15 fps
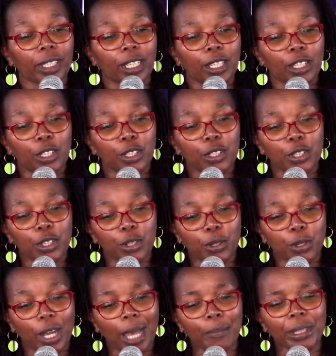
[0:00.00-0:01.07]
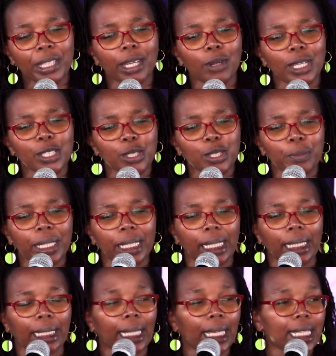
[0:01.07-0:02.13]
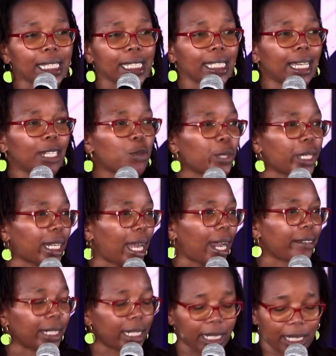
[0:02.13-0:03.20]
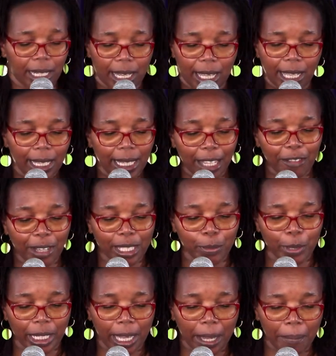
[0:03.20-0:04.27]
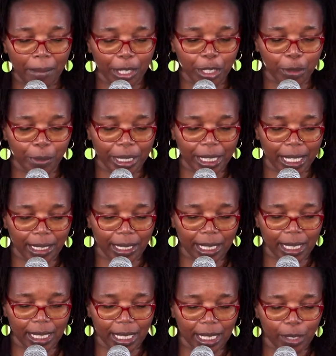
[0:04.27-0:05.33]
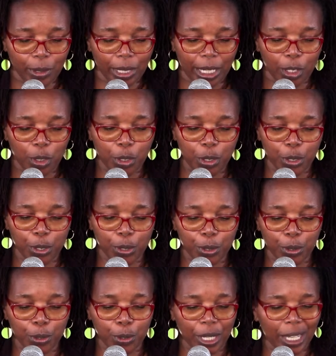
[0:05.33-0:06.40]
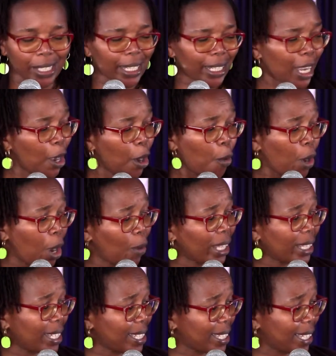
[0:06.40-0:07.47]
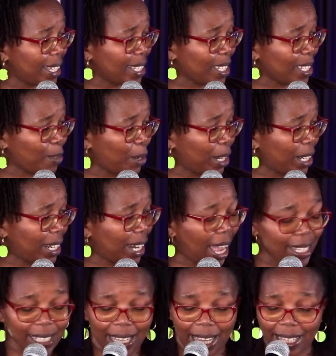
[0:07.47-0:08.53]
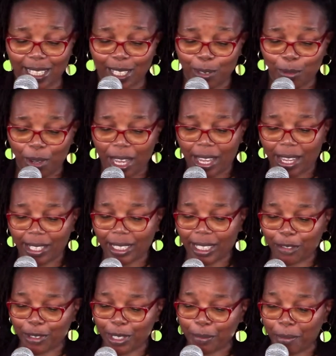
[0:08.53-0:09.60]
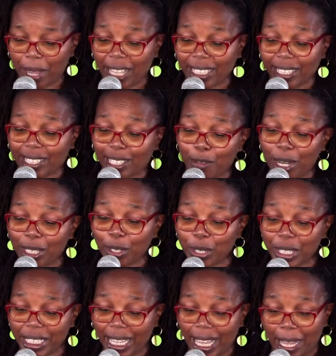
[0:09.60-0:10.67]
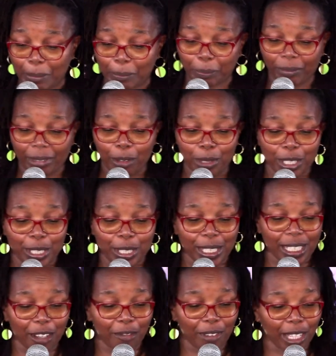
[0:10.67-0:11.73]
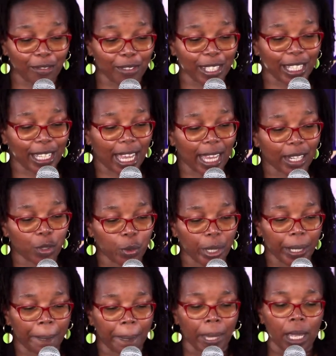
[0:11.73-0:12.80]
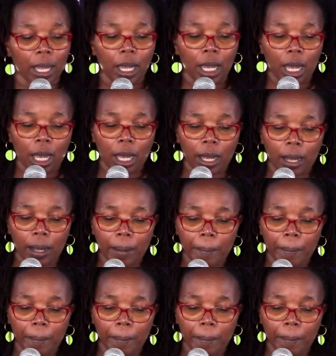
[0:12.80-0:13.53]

You know, I mean, there were so many things that we carried. Life has become much better these days. When I go to Sunus, I'm like, where were these things when us guys were giving birth? They were not there. We just survived the hard way. Uh,